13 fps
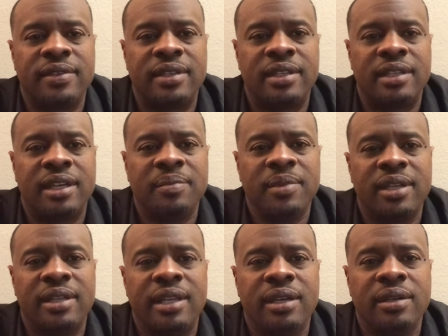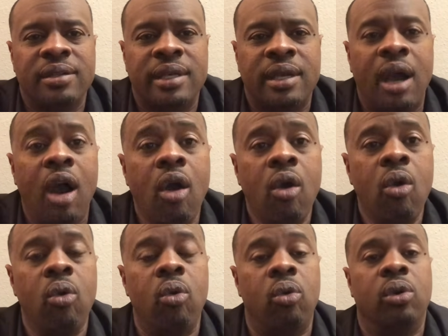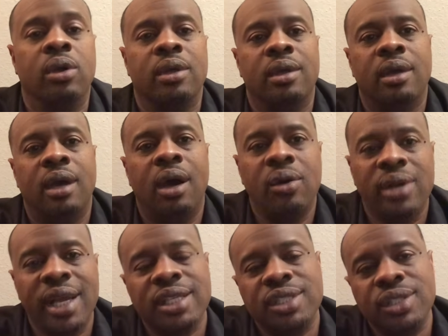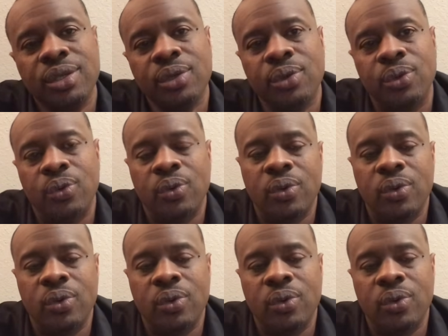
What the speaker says: And I'm looking at her like, oh, that's you.